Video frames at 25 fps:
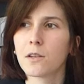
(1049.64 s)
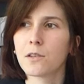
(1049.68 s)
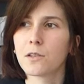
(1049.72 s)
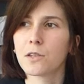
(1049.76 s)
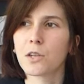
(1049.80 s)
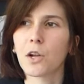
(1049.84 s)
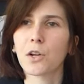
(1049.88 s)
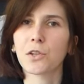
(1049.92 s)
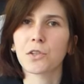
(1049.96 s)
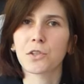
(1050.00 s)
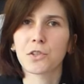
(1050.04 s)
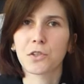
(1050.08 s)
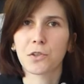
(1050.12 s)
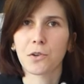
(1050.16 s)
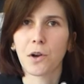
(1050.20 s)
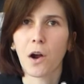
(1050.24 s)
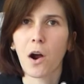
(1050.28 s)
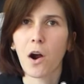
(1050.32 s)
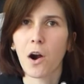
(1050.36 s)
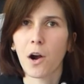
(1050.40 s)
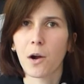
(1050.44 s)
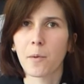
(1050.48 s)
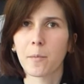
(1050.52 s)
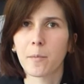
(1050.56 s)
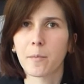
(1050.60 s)
not to
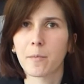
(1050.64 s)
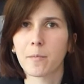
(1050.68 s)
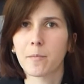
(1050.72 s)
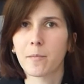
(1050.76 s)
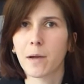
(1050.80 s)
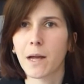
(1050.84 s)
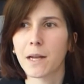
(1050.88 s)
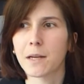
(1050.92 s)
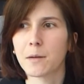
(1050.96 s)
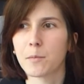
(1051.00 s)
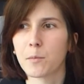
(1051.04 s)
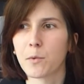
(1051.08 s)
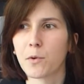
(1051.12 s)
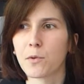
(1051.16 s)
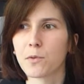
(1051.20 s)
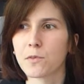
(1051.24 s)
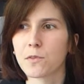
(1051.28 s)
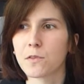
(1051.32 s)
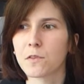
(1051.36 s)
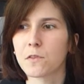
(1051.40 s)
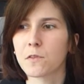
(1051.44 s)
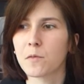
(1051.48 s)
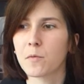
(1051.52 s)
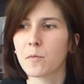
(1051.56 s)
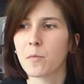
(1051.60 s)
harm
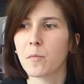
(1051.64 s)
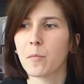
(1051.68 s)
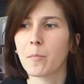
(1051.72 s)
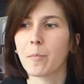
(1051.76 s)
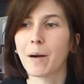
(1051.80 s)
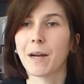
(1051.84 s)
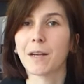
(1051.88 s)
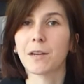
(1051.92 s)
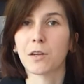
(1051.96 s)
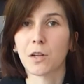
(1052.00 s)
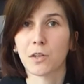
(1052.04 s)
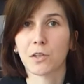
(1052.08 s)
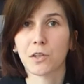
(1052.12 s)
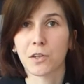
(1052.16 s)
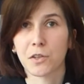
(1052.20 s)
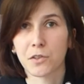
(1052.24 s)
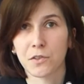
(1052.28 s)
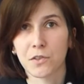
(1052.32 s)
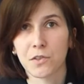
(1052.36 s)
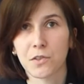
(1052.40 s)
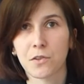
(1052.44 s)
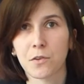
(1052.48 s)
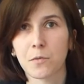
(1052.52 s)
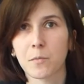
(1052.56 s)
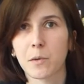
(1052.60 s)
animals by not
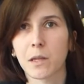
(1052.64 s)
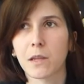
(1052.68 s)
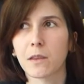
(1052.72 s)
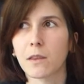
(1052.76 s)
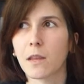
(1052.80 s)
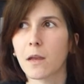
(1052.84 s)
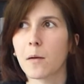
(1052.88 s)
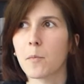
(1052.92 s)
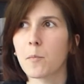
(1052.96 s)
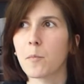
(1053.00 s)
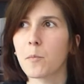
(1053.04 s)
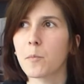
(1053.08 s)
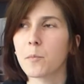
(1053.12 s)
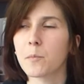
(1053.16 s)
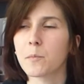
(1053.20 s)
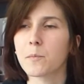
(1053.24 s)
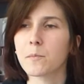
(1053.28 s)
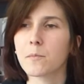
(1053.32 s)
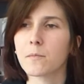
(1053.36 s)
consuming them.